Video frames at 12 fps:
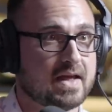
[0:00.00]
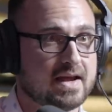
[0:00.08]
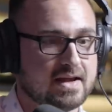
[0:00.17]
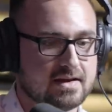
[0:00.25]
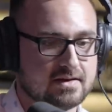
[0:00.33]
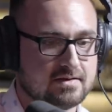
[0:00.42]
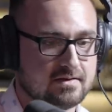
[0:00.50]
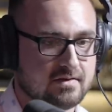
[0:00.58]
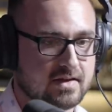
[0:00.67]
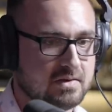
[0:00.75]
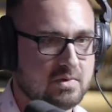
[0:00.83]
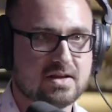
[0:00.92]
And
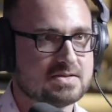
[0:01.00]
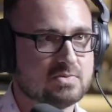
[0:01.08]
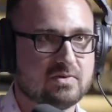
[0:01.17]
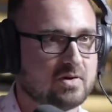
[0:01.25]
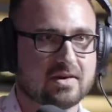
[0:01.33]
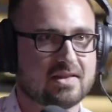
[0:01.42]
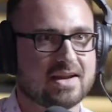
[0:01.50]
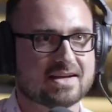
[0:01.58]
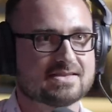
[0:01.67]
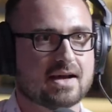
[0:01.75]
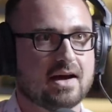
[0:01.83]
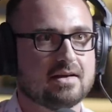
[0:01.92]
then we just move on to the
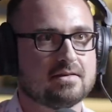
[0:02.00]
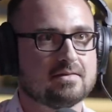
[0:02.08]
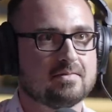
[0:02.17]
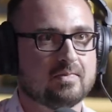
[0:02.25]
next guy.